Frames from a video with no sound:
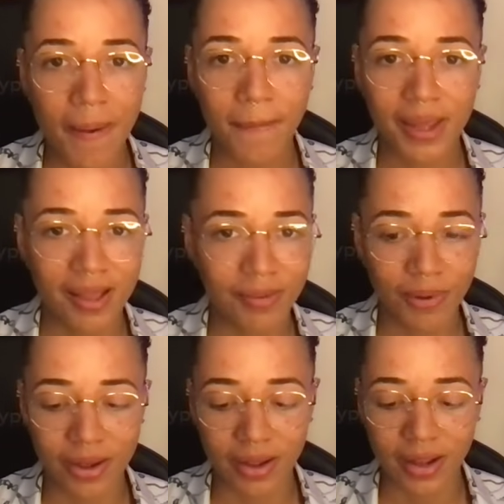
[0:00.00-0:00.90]
But guess
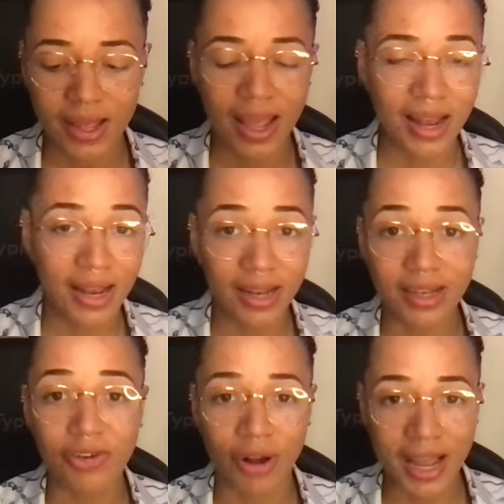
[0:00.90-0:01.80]
what?
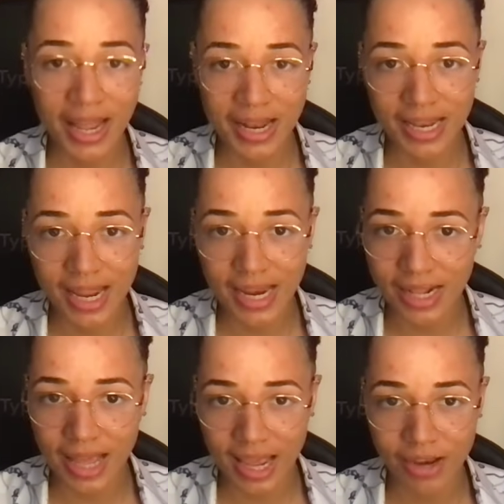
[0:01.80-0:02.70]
And try
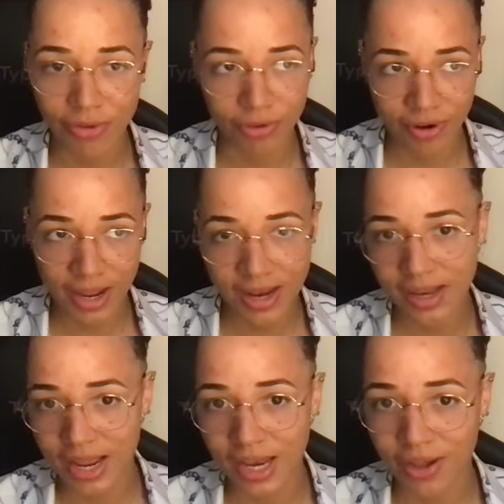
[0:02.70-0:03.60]
entertaining the angels. Try
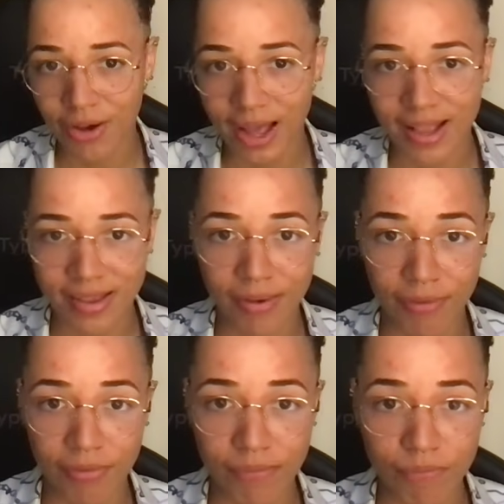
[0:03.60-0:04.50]
entertaining your higher
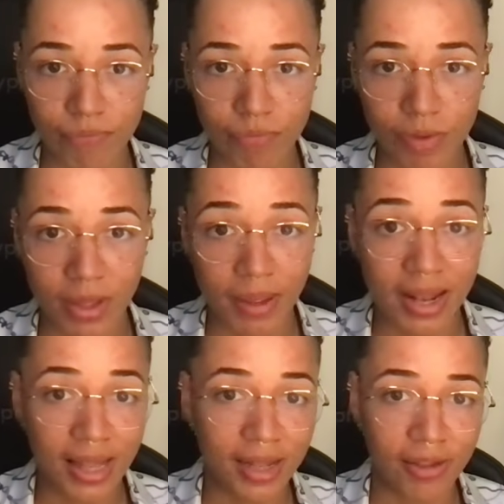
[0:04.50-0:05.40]
self,
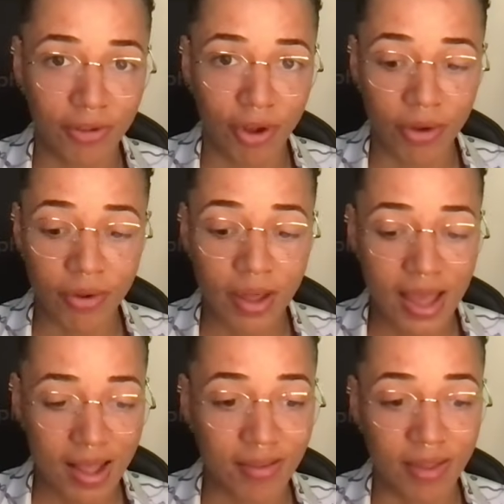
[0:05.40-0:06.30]
and let this go
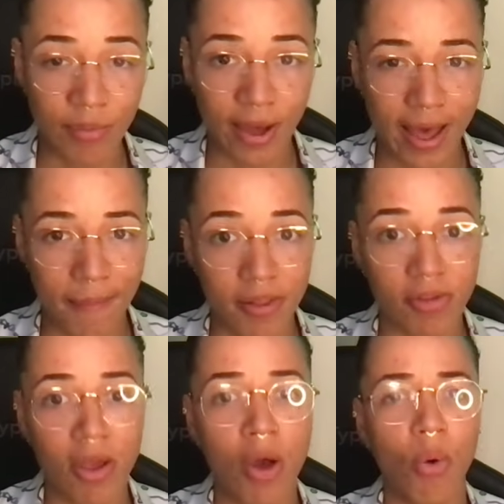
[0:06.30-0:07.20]
and see what
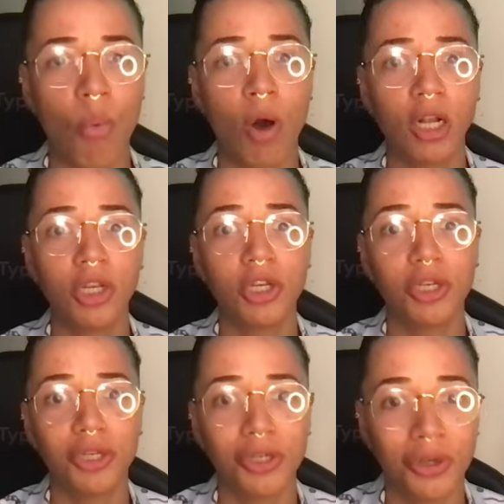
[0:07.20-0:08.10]
happens. Watch
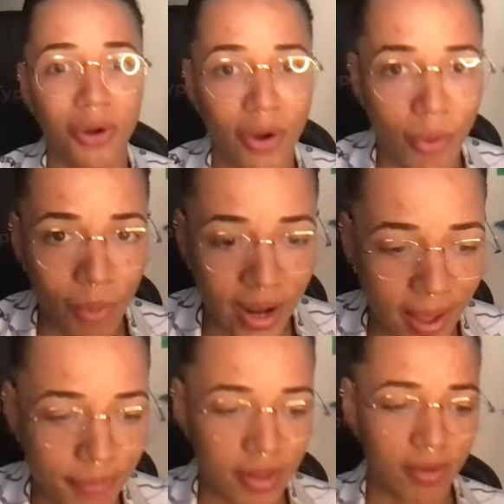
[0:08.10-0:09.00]
what
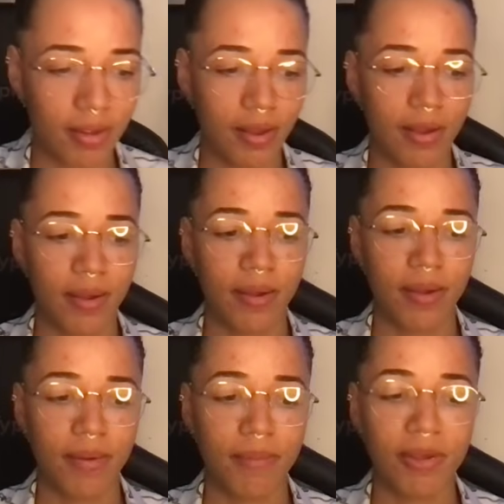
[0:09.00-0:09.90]
happens
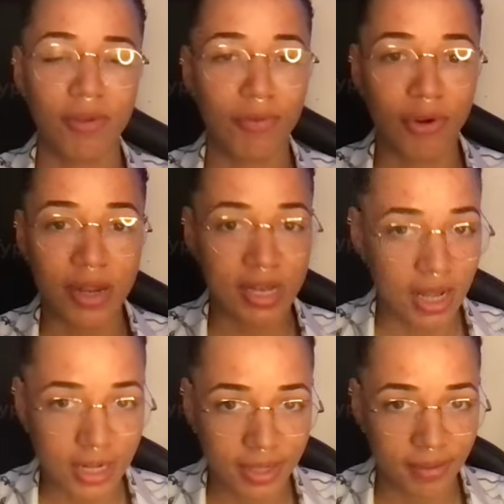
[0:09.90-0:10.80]
because you've already
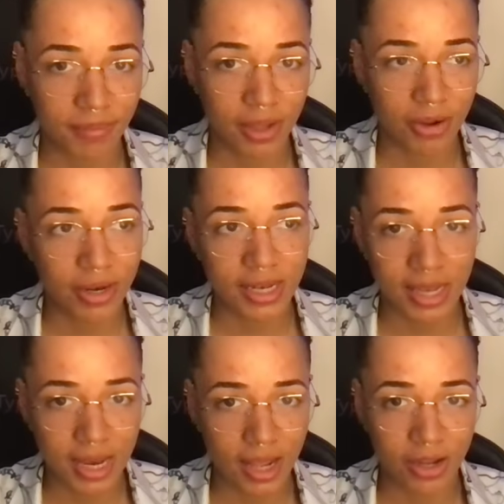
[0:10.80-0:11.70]
done something. You already
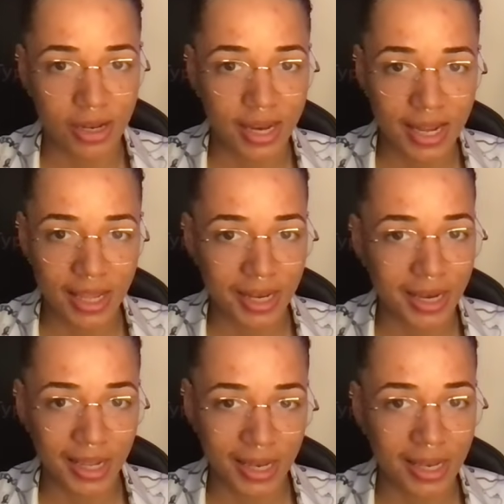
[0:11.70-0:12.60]
did it. You did it. You
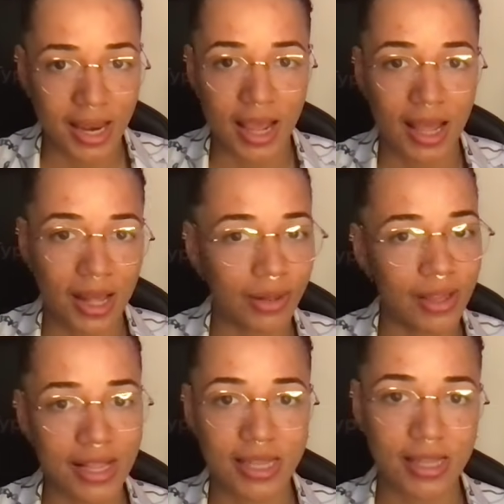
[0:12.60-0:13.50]
did it. You did it. All oh,
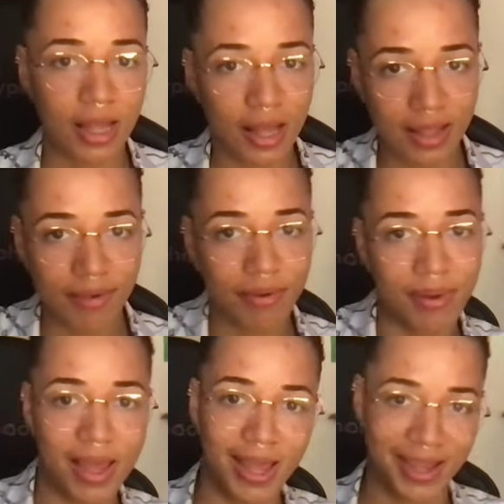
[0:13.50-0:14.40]
there's stars everywhere.